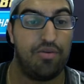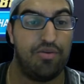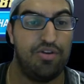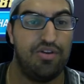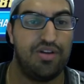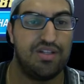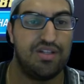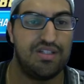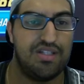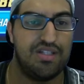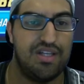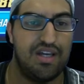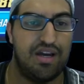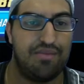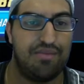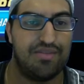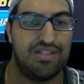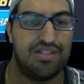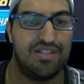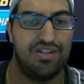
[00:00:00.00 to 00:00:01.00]
You can see
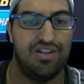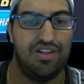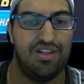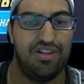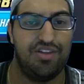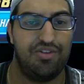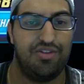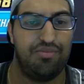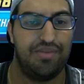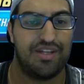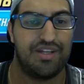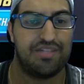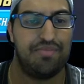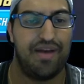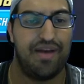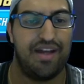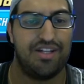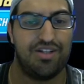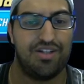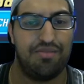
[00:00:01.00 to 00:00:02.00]
I'm still a little mixed
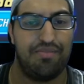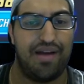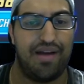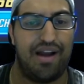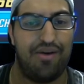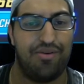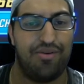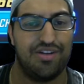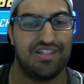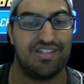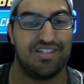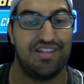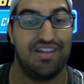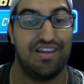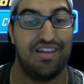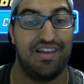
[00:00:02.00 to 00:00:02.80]
matched in powers,